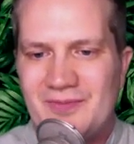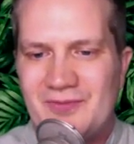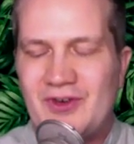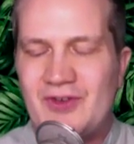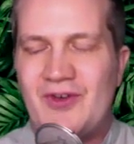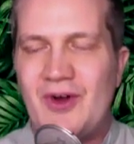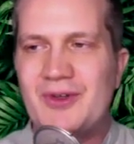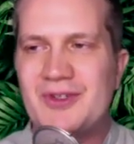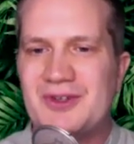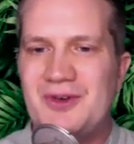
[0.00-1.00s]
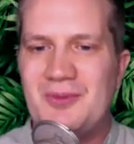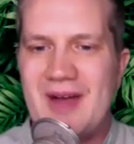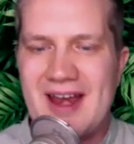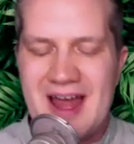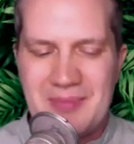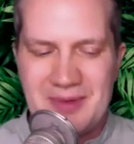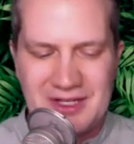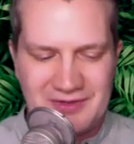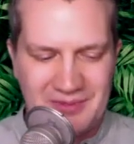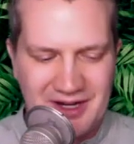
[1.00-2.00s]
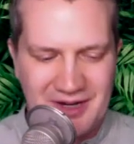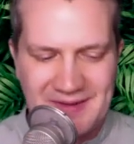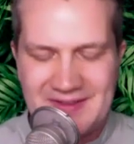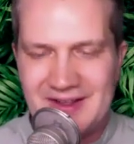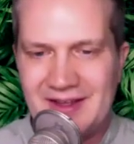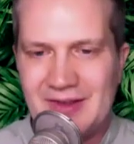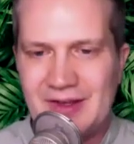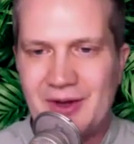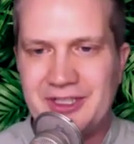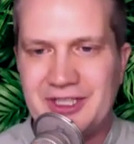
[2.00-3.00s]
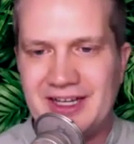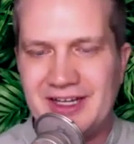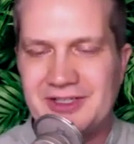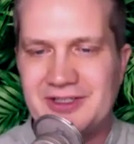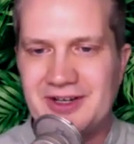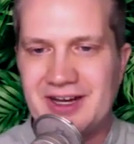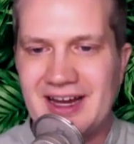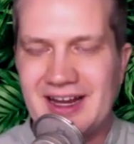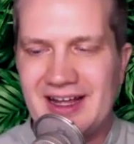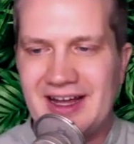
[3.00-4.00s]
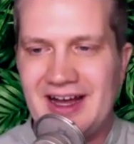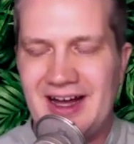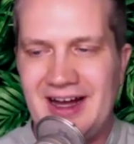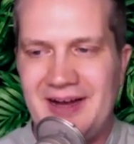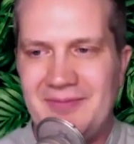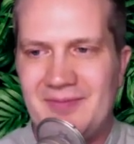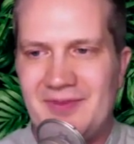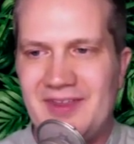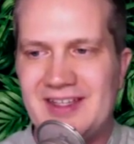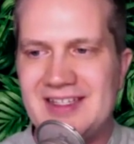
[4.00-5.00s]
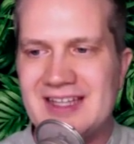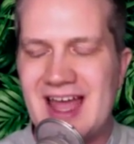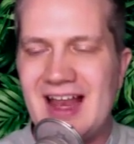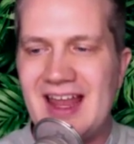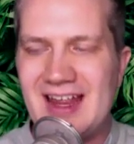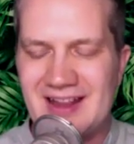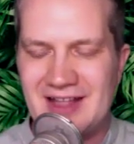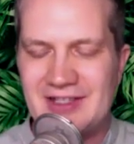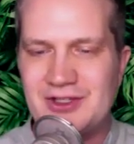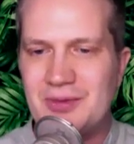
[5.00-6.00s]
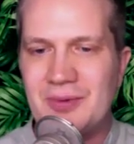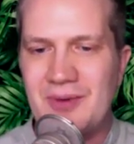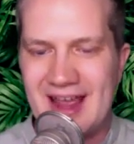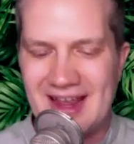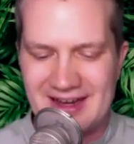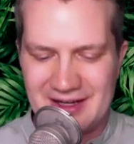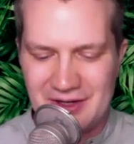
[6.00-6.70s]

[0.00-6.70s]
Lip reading: For folks who might not be as familiar with the coaching industry, this is kind of like, it's super white.